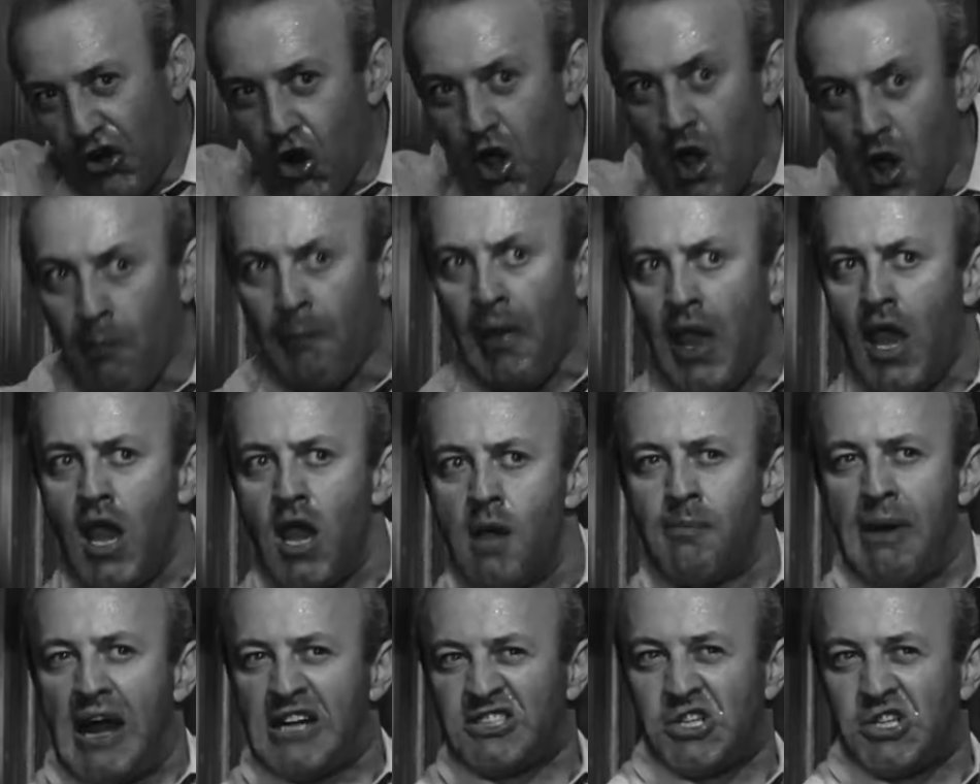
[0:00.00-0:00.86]
the room,
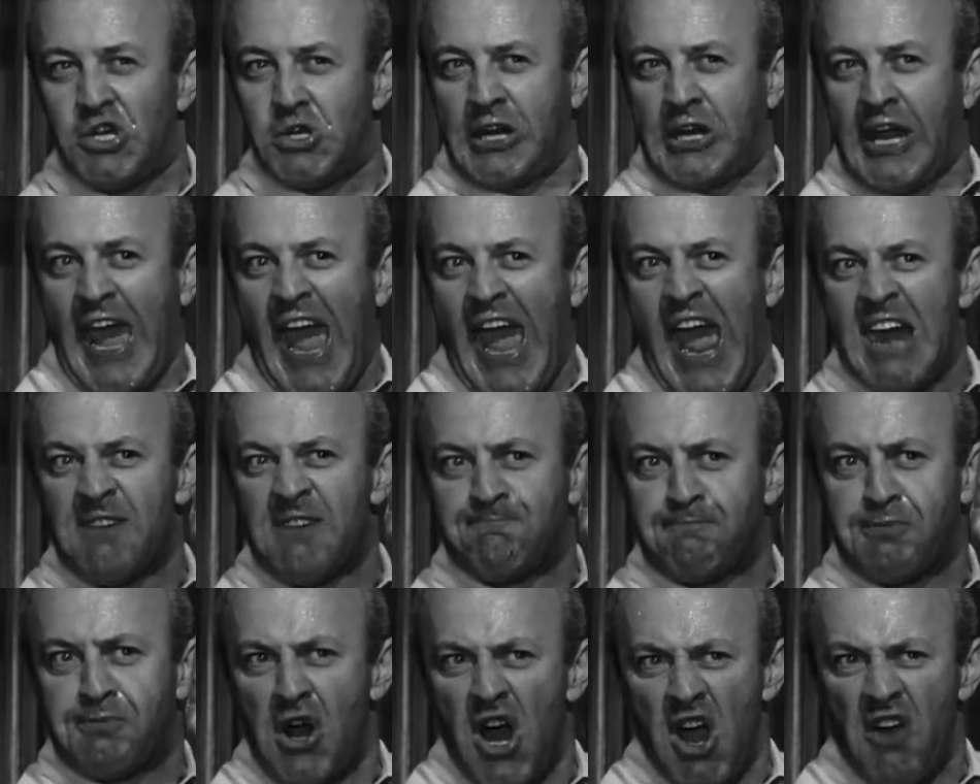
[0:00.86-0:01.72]
but you can't
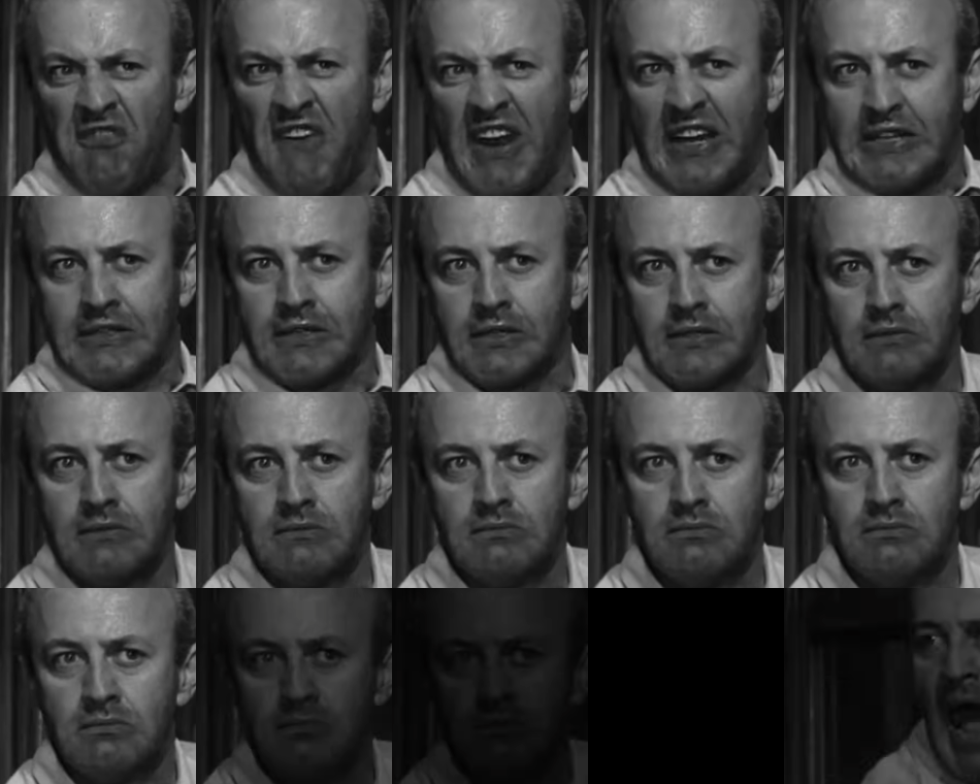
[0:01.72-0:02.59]
prove it!
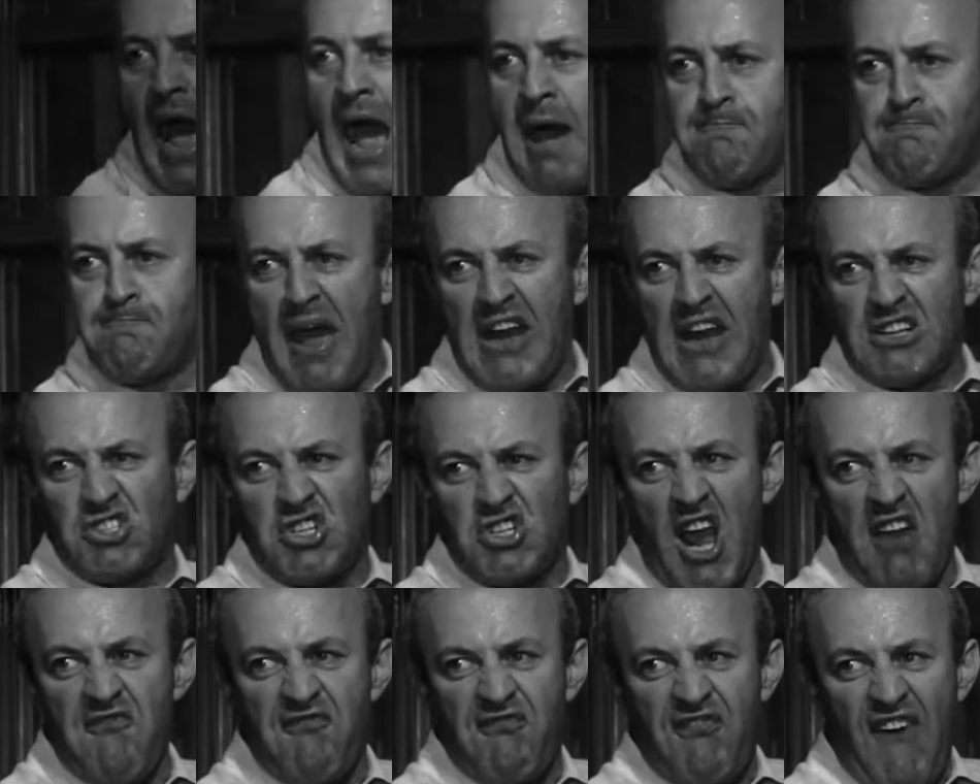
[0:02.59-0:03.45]
I bet
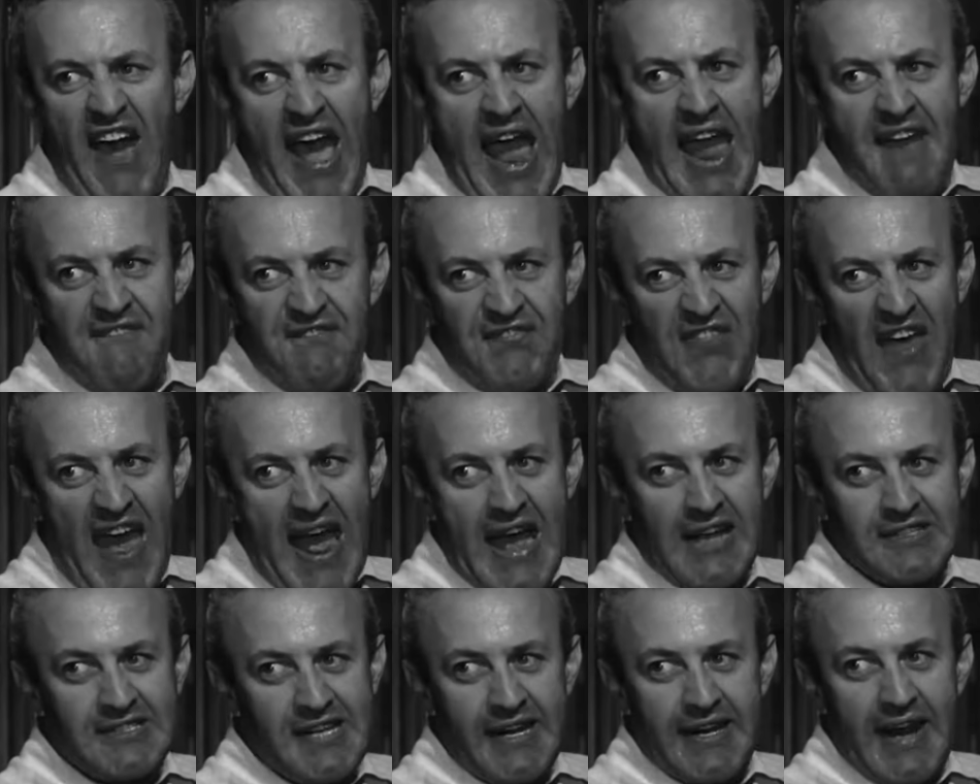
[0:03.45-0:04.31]
you
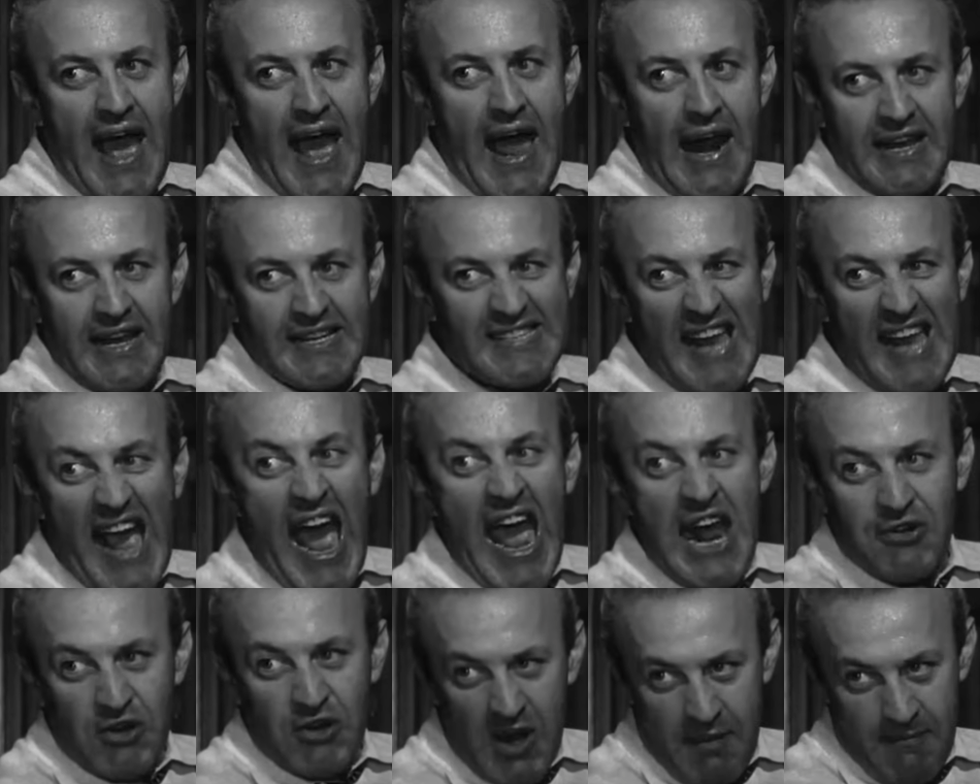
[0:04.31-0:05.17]
$5,000
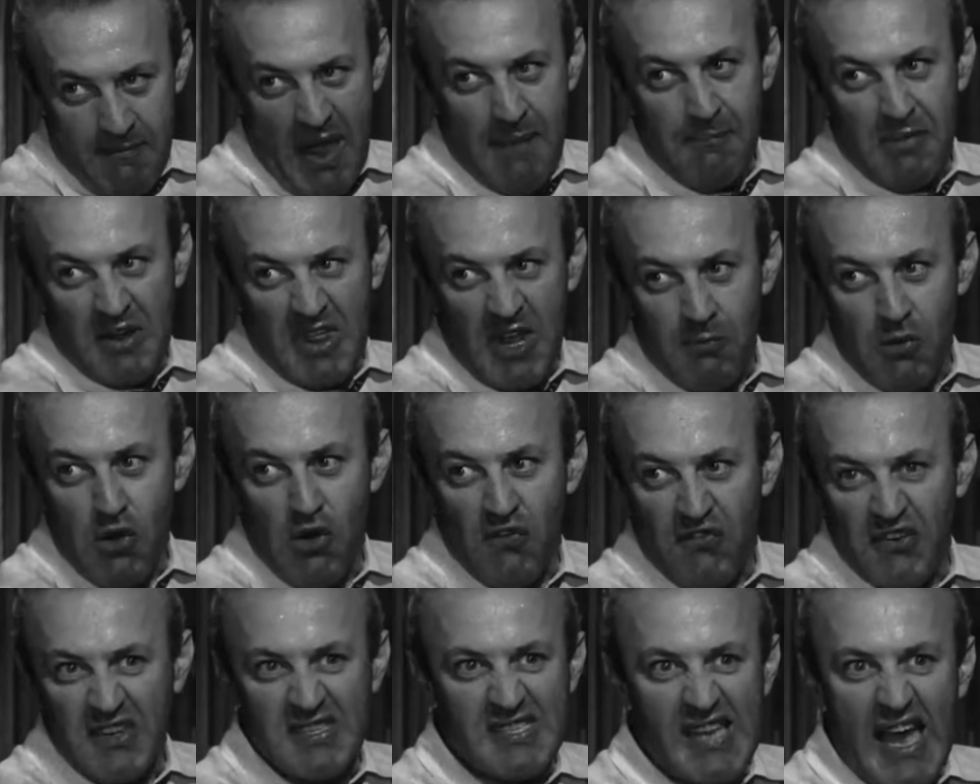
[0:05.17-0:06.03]
I'd remember the
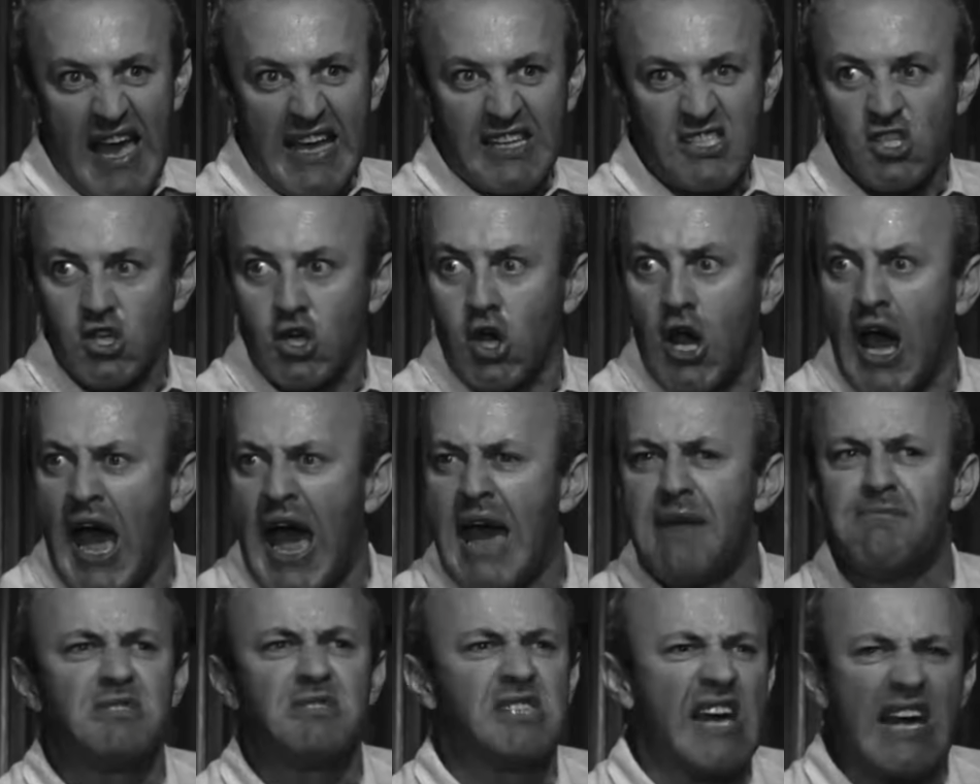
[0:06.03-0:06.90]
movies I saw.
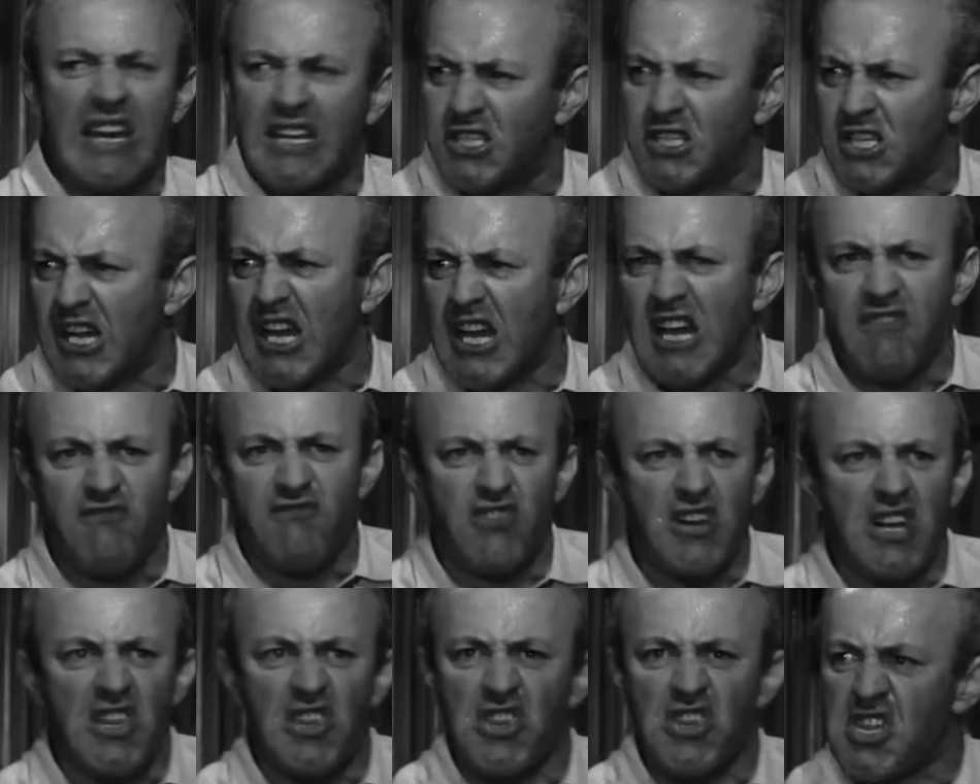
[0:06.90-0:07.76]
I'm telling you,
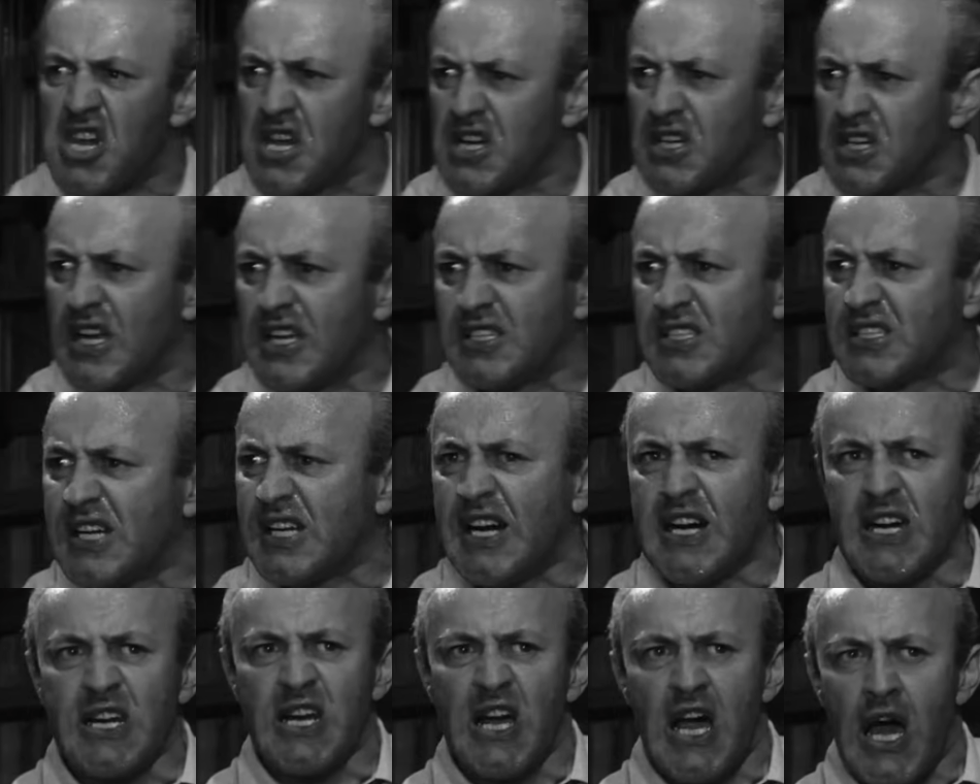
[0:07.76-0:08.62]
everything that's
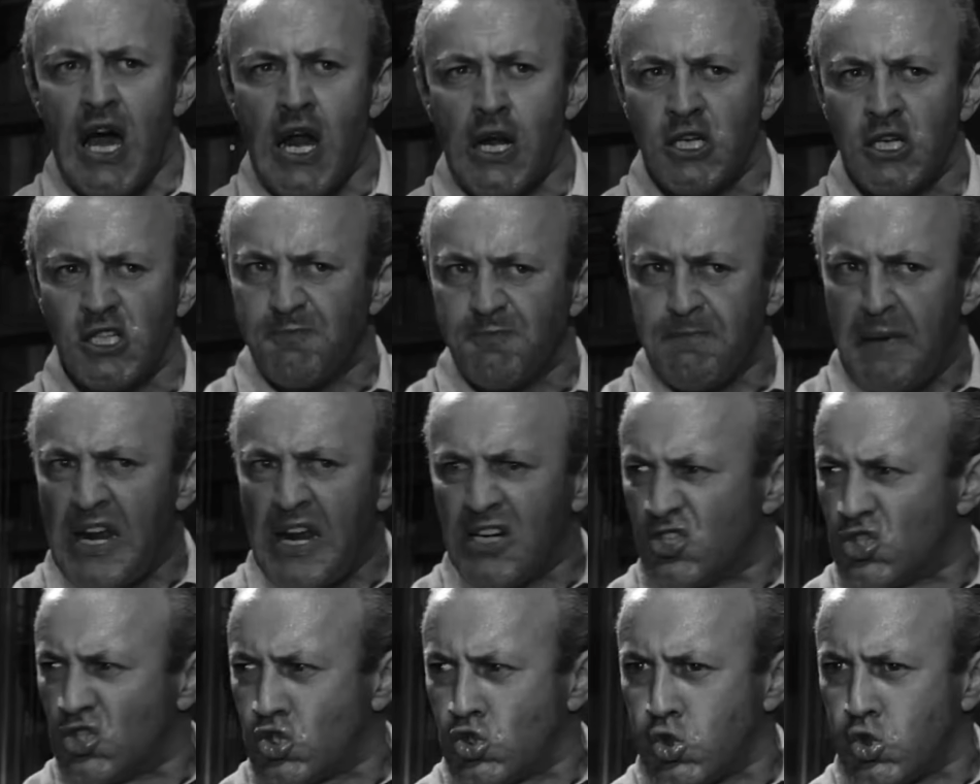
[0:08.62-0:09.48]
gone on has
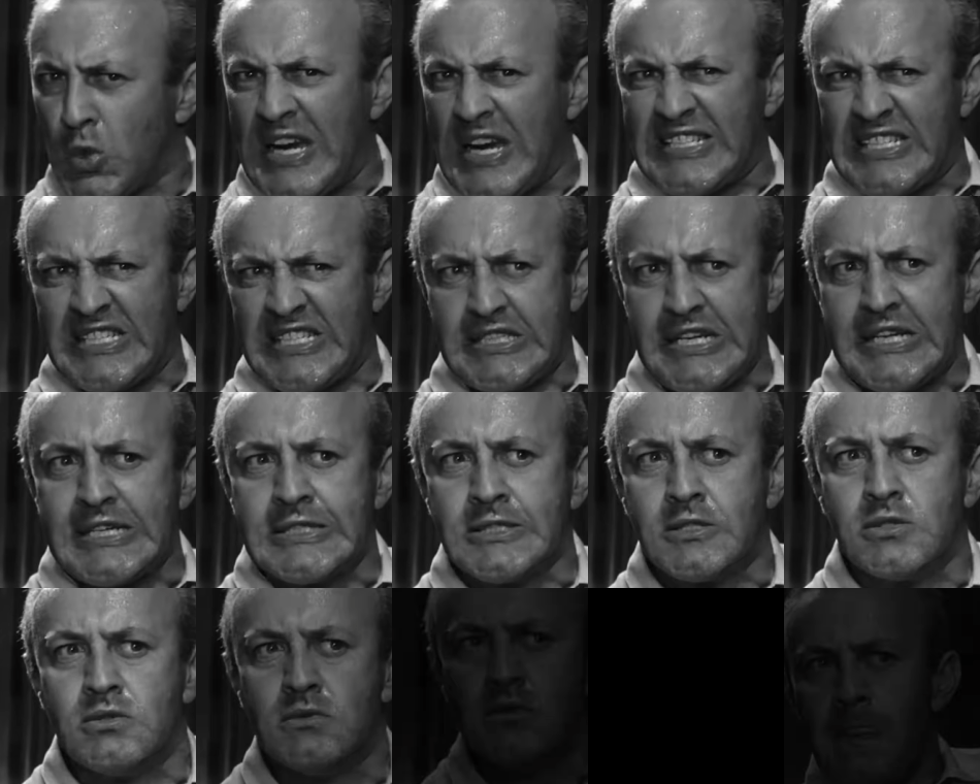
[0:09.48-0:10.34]
been
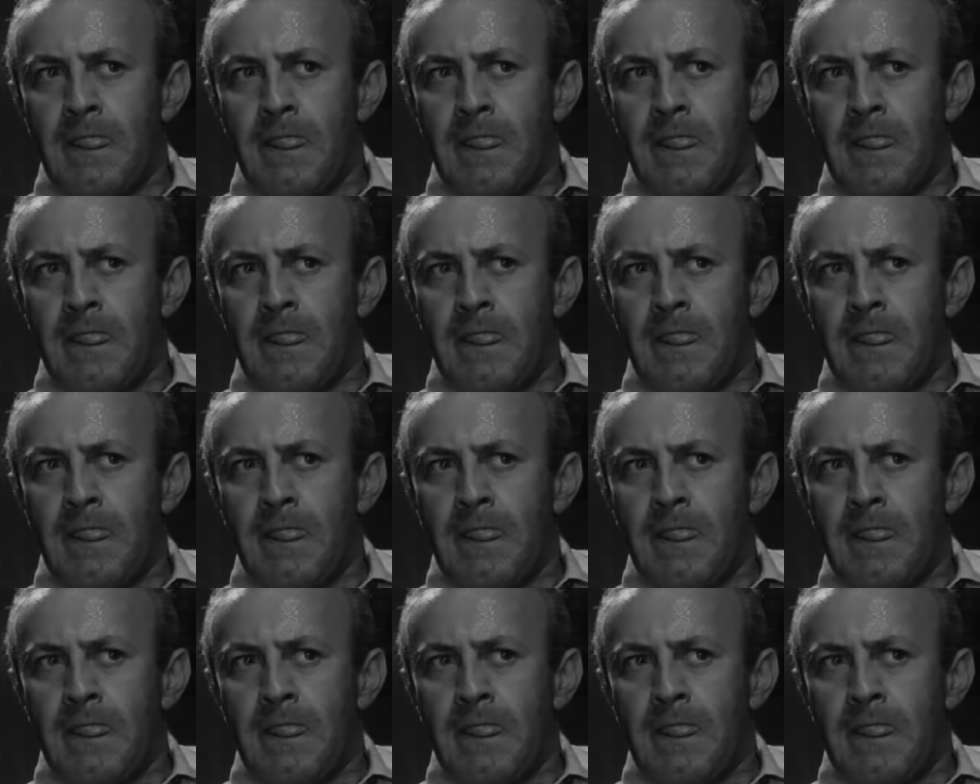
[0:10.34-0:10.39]
twisted.